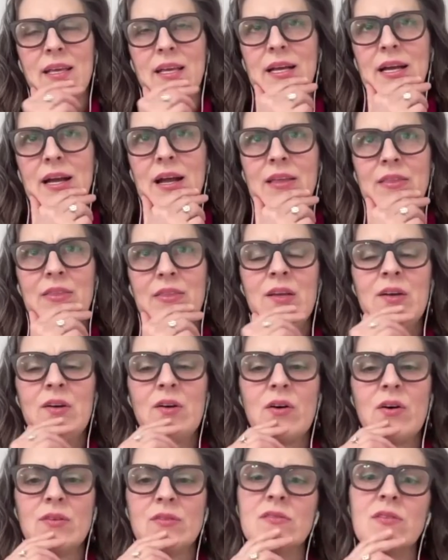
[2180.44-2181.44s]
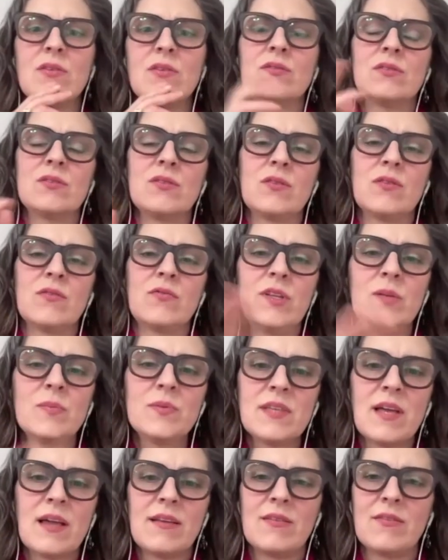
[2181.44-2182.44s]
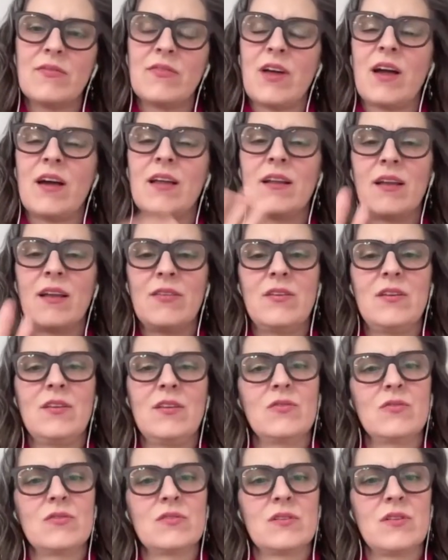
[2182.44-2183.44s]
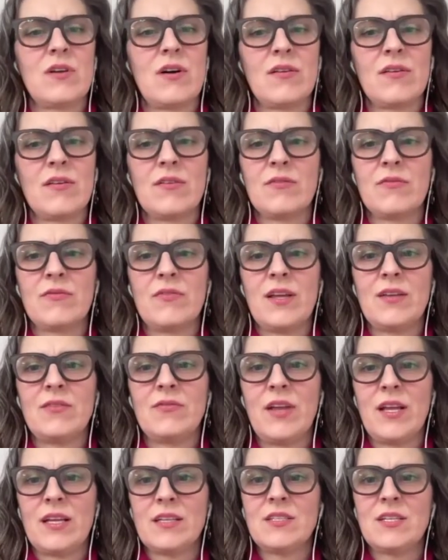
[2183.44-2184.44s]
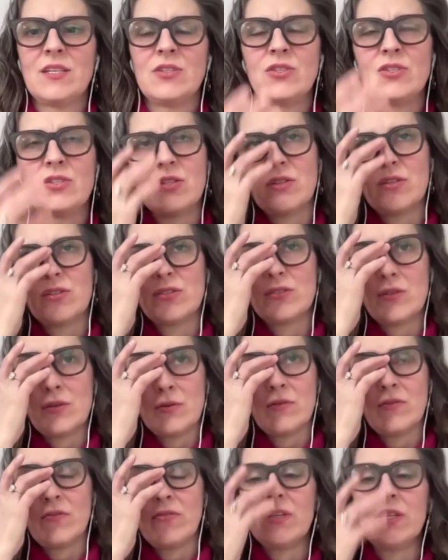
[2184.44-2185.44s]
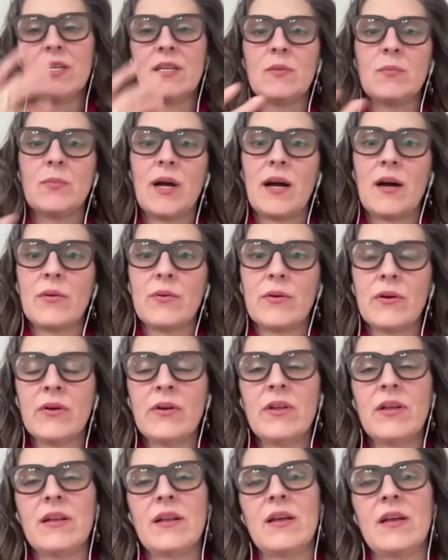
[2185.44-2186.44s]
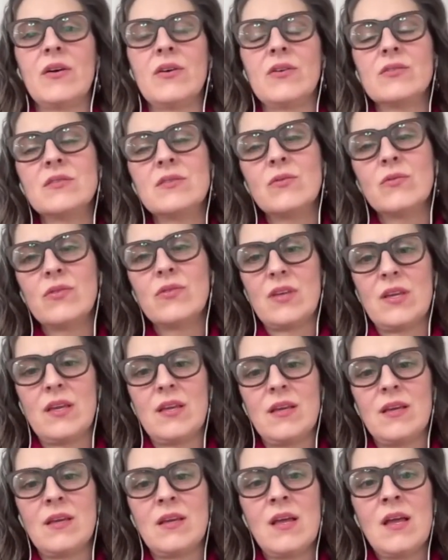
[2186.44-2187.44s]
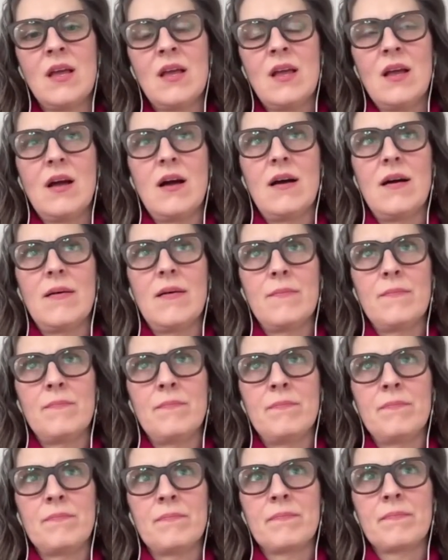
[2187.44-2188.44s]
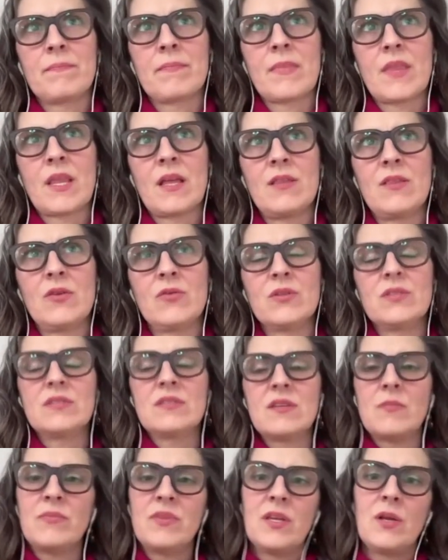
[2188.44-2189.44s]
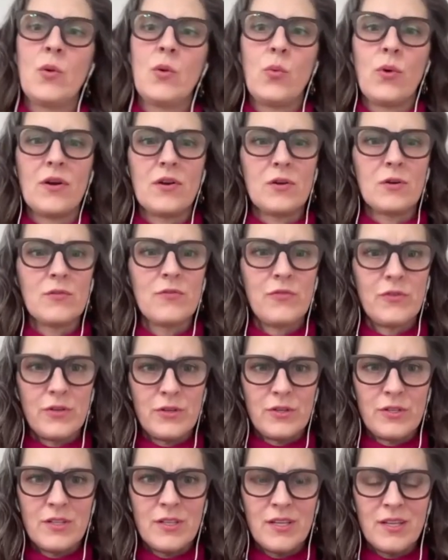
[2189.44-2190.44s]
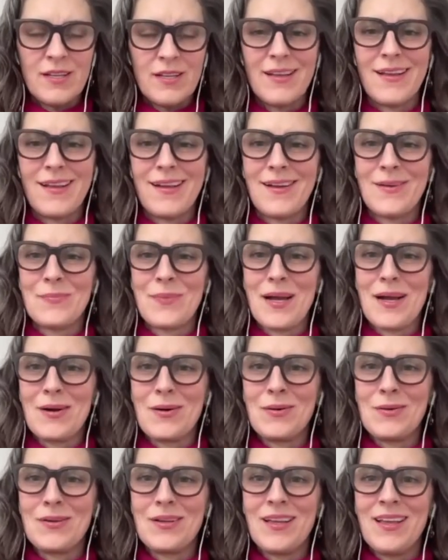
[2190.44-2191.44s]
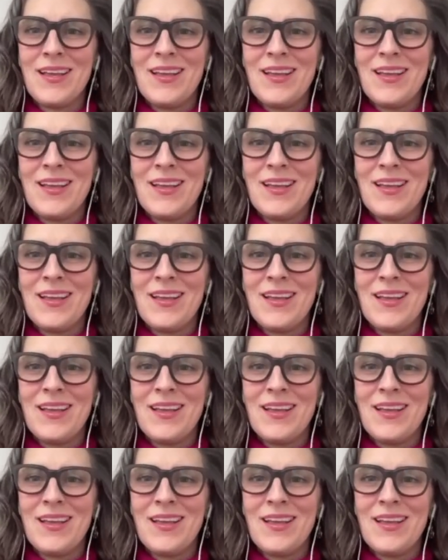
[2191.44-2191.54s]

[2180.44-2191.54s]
I think also, so the flip side of that, I think there's a lot of advantage to the student feeling empowered. And I also think there is something wonderful about